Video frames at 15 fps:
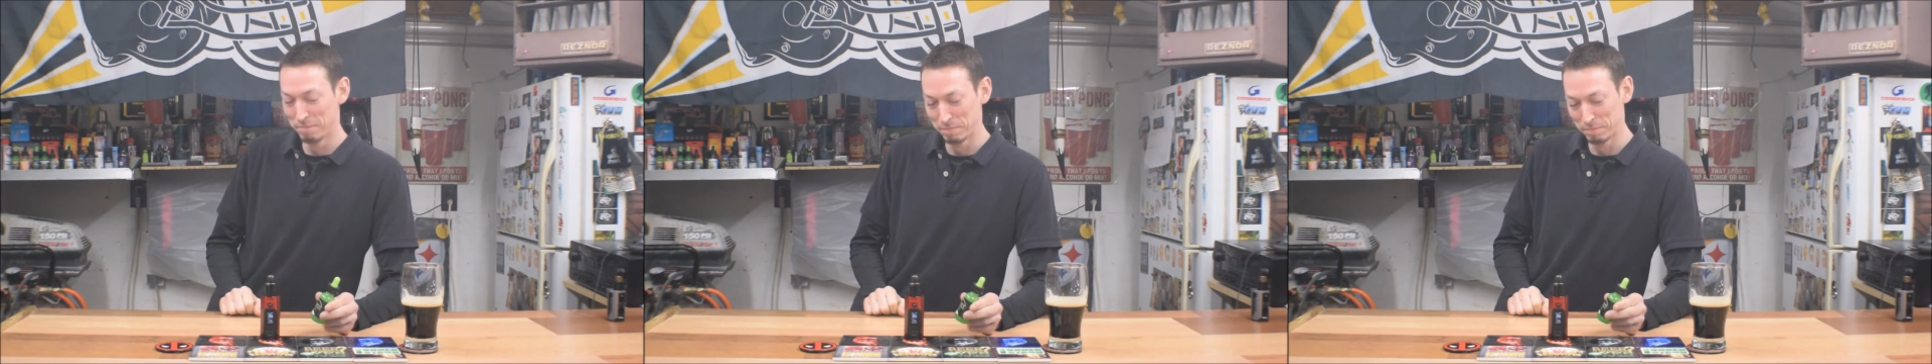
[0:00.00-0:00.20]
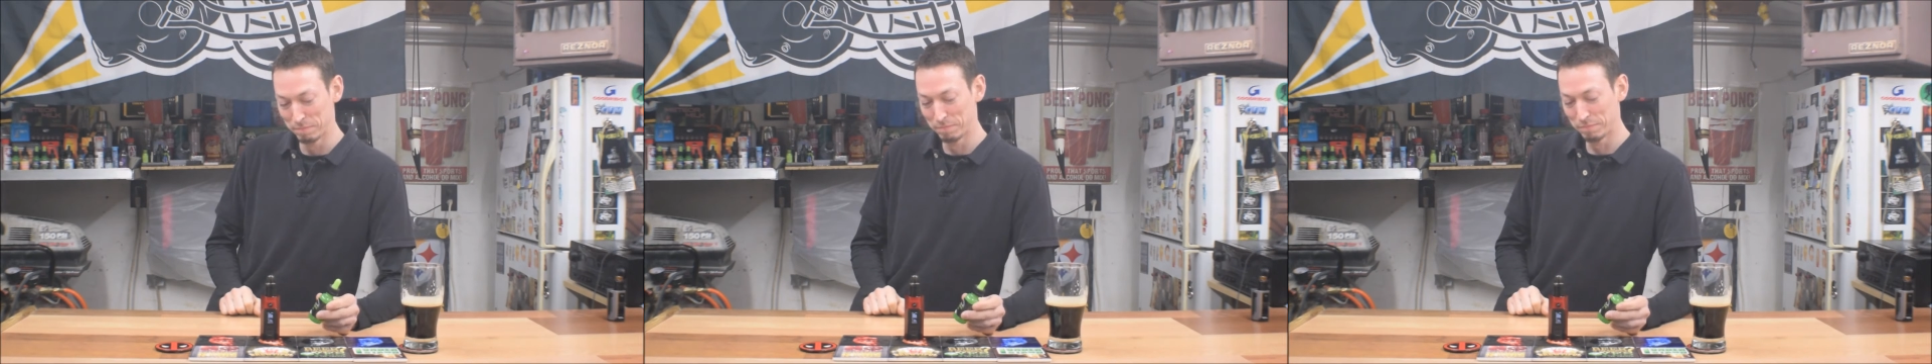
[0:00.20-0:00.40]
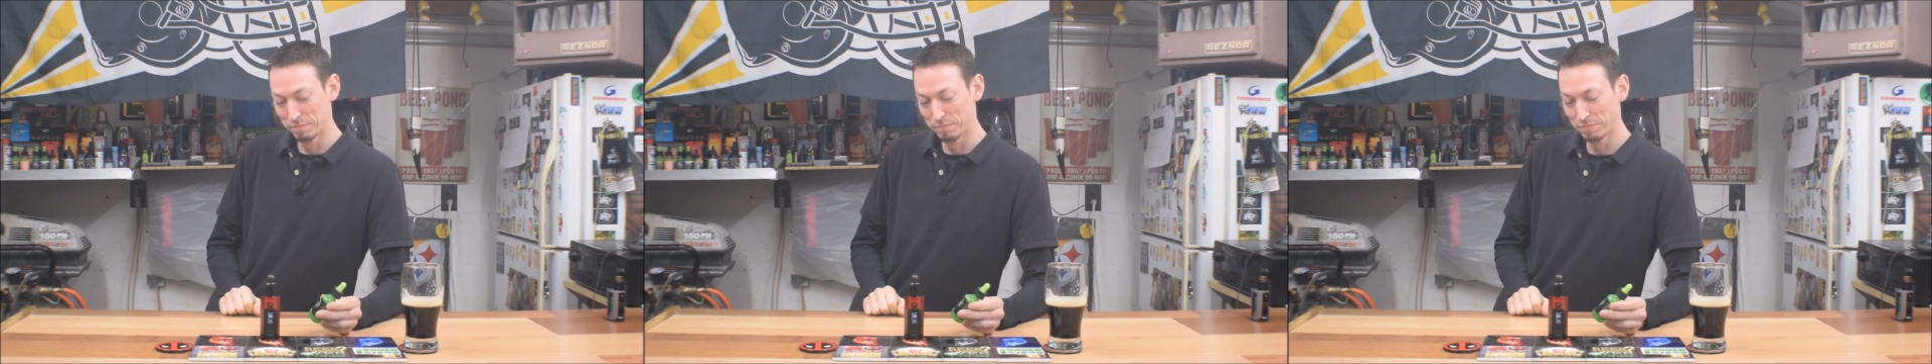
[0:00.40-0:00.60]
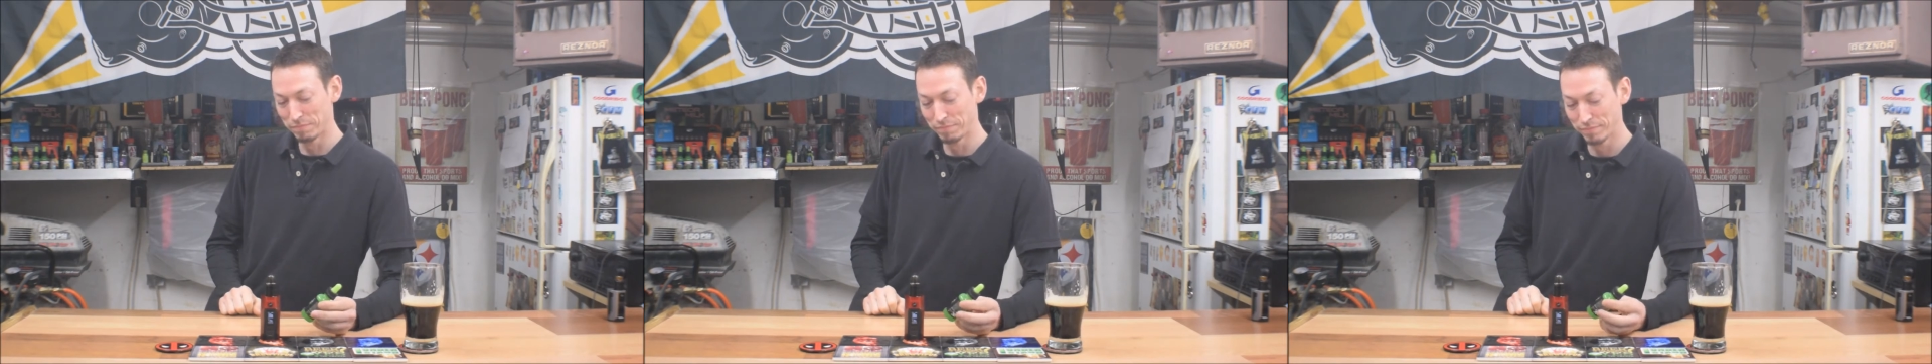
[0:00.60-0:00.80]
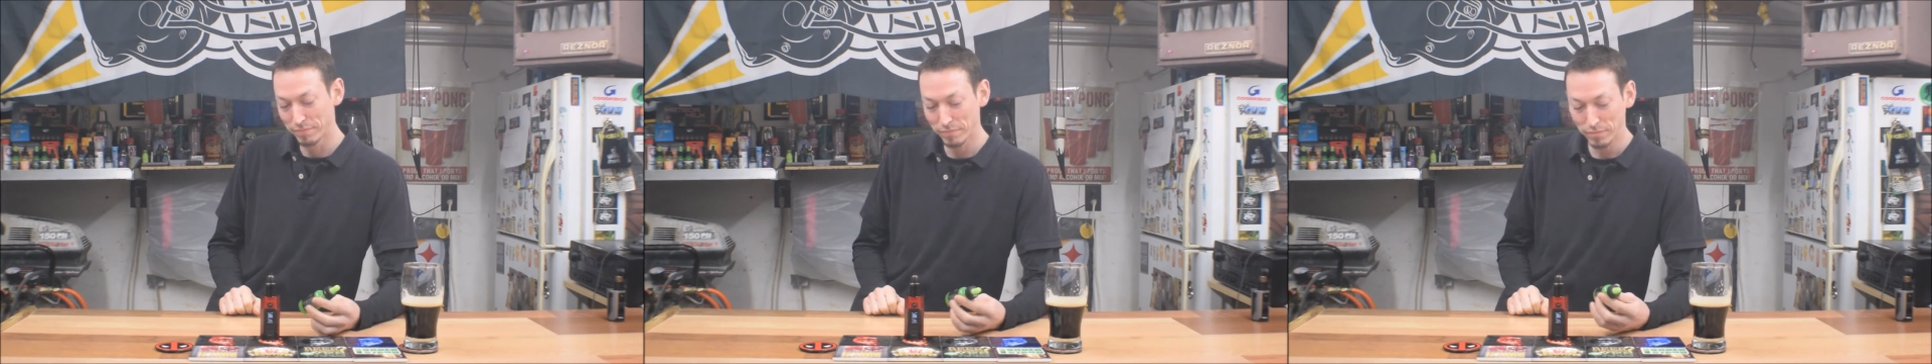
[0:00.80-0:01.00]
What are you talking
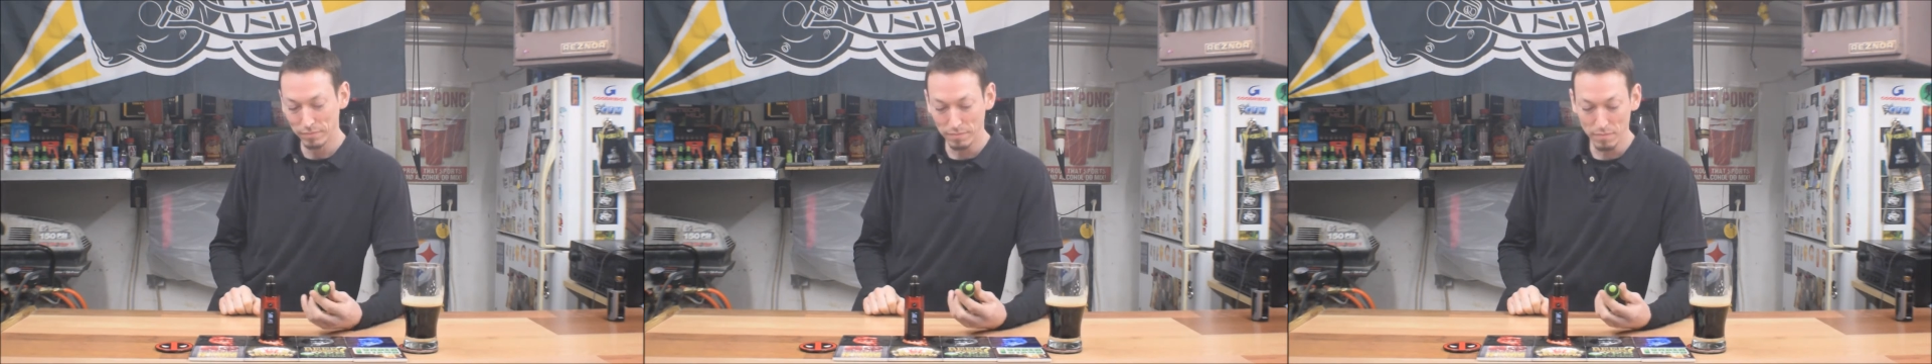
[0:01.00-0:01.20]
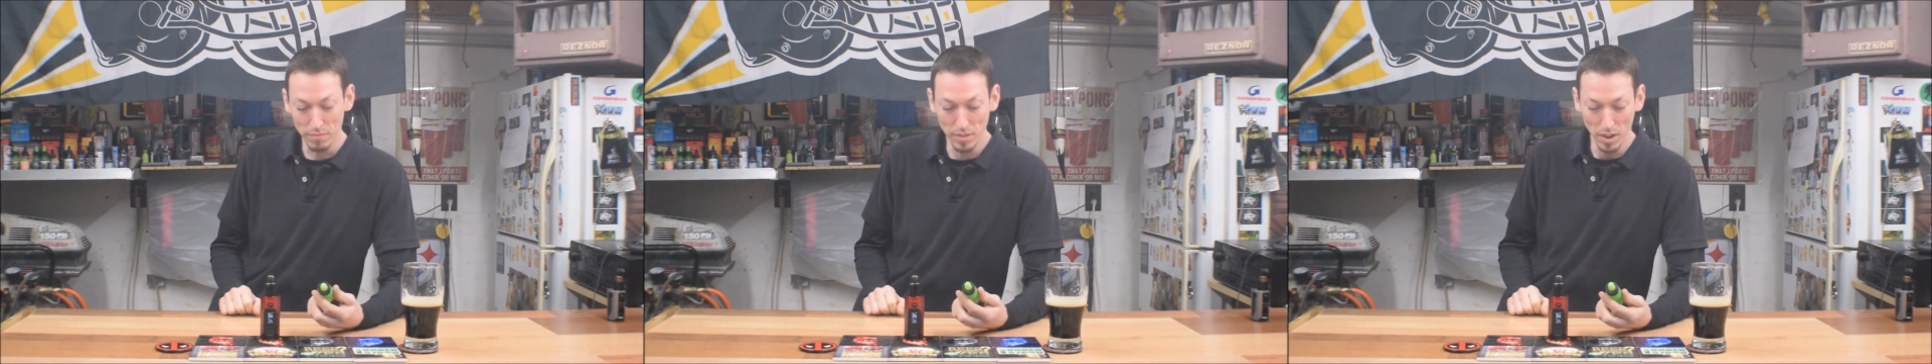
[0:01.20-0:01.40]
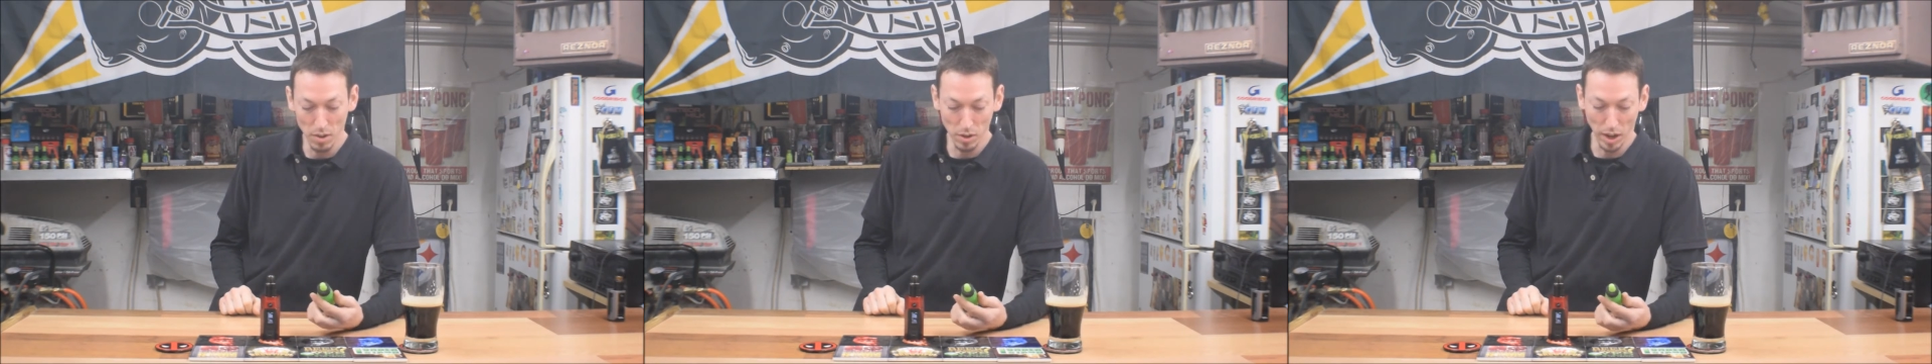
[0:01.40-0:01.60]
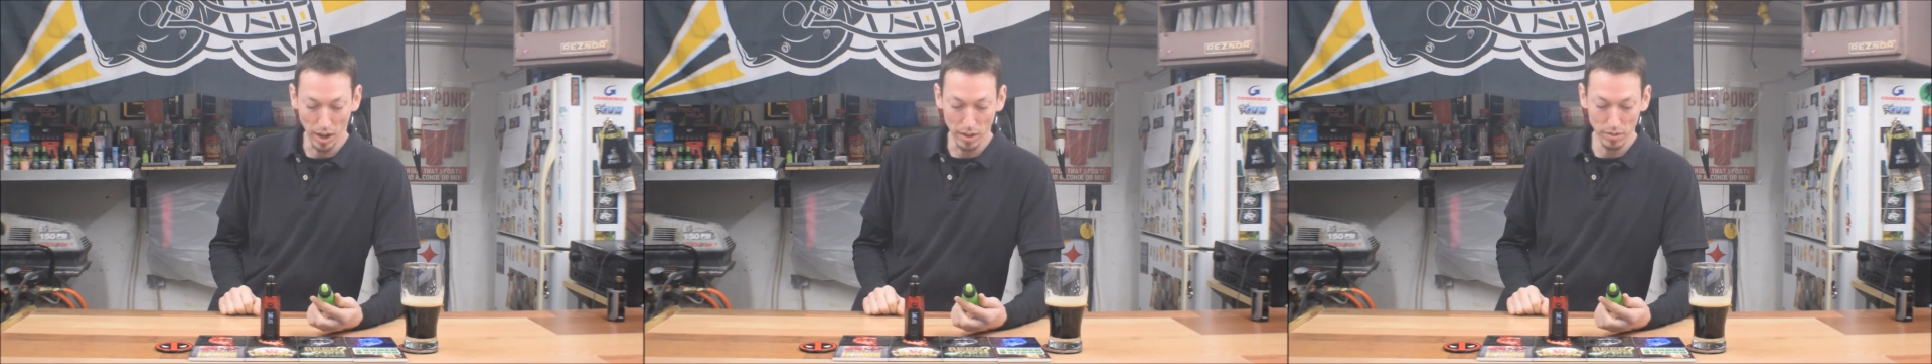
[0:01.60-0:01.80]
about? Okay.